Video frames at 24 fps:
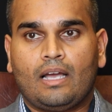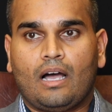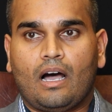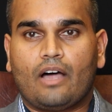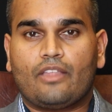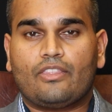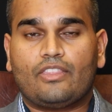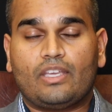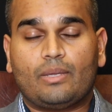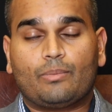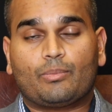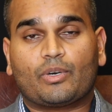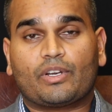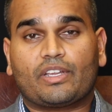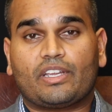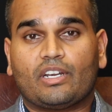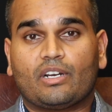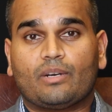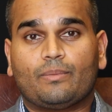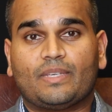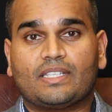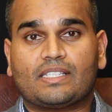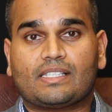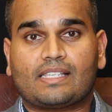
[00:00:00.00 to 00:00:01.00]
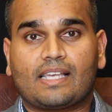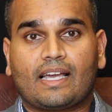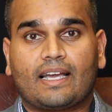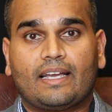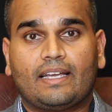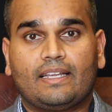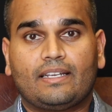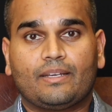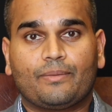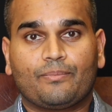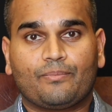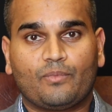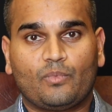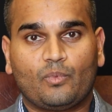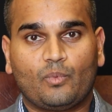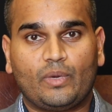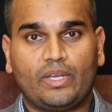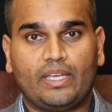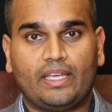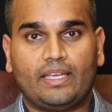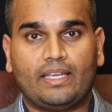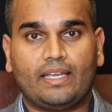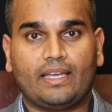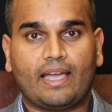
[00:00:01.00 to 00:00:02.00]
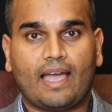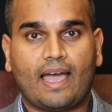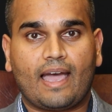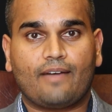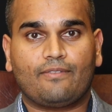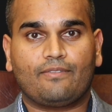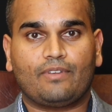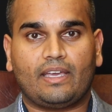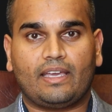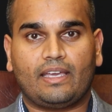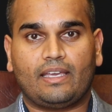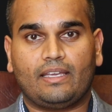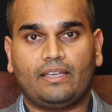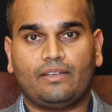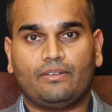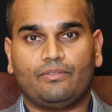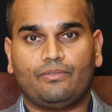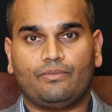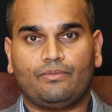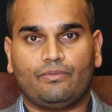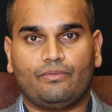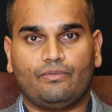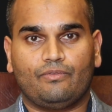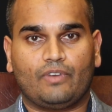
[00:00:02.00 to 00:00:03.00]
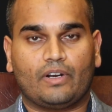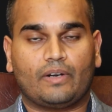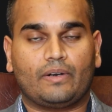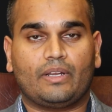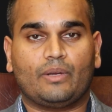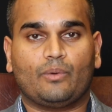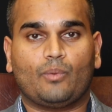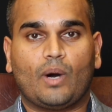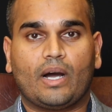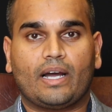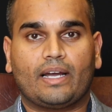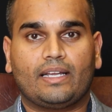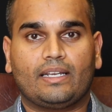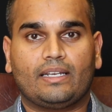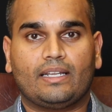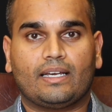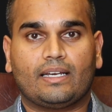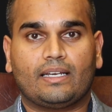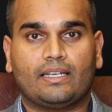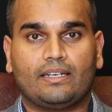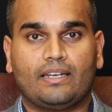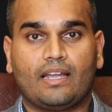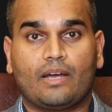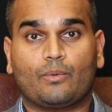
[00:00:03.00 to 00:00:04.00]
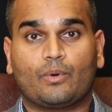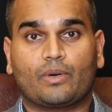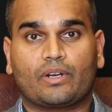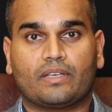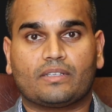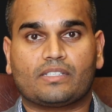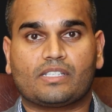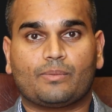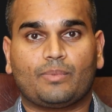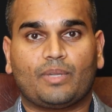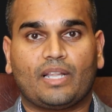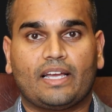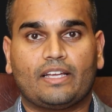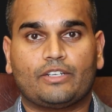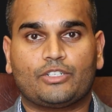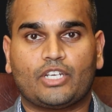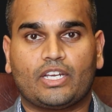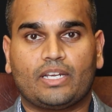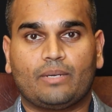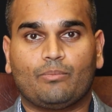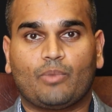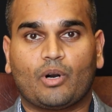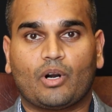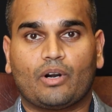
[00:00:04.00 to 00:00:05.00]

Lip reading: On the procurement side, we have a very wide network of supply chain